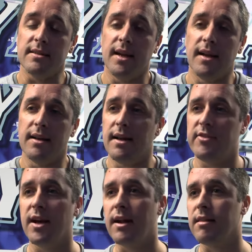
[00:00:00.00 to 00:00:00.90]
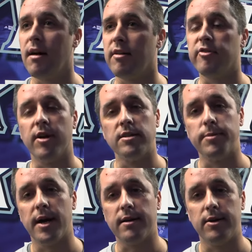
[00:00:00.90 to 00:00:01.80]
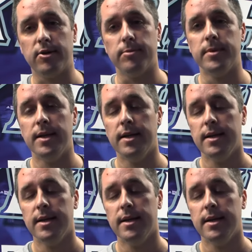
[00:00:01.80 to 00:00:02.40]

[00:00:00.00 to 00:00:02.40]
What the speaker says: And I've got a lot of friends back home.